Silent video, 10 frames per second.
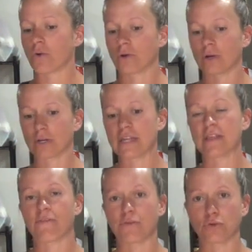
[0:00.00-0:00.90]
or in
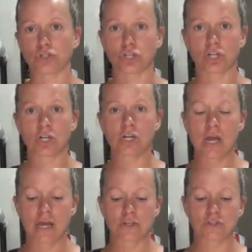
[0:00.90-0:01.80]
the future,
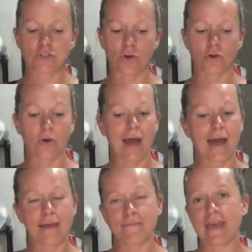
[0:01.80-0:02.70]
so
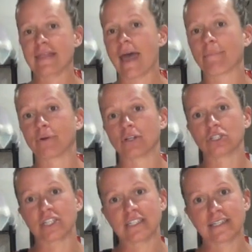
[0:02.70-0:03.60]
I made that
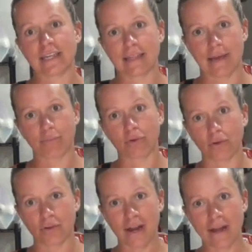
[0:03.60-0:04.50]
purchase to get that
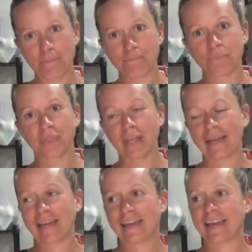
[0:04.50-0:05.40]
program,
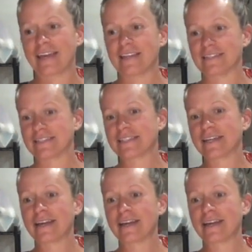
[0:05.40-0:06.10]
and